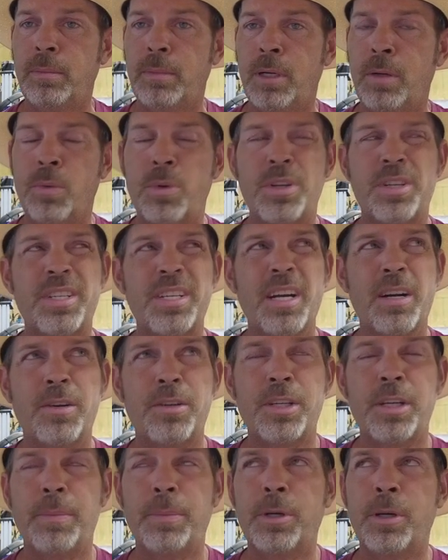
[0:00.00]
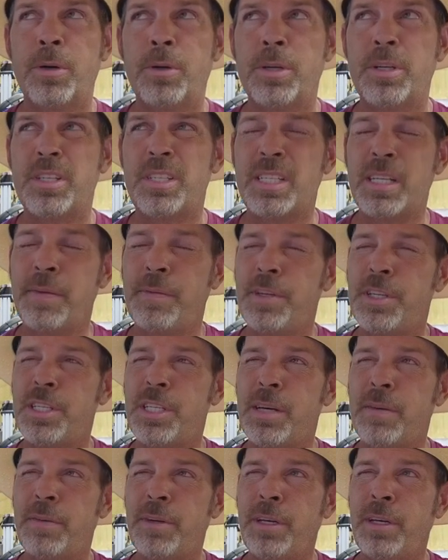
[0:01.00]
want to say our zip code is
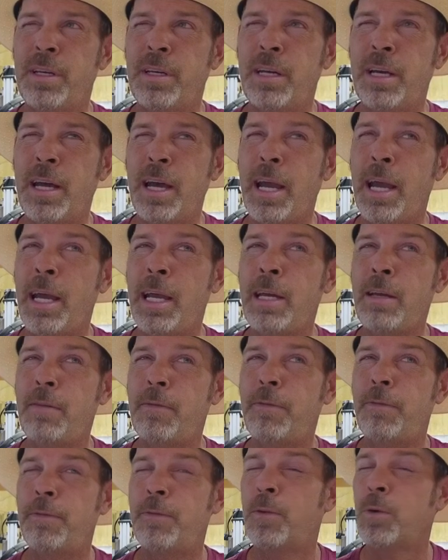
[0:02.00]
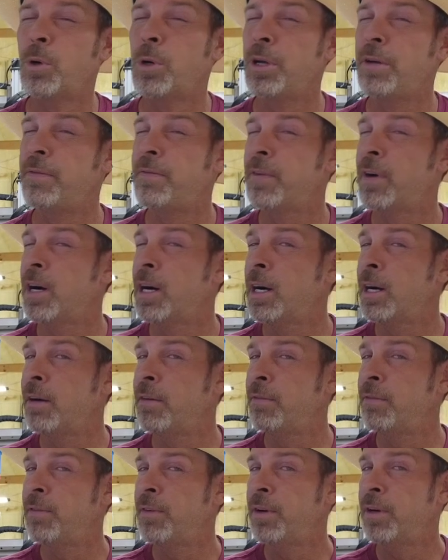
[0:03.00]

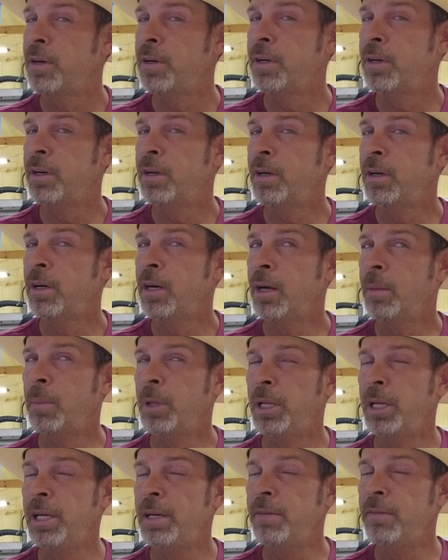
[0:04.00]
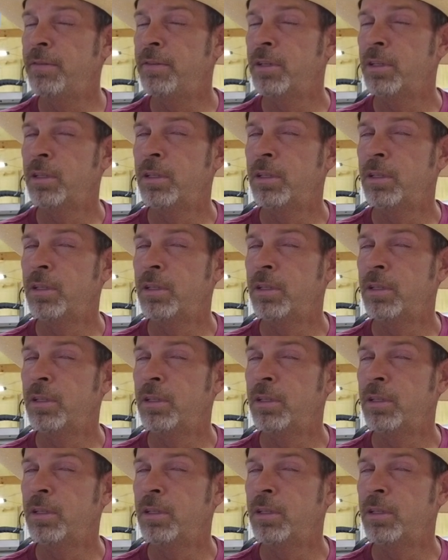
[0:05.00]
77845, I believe.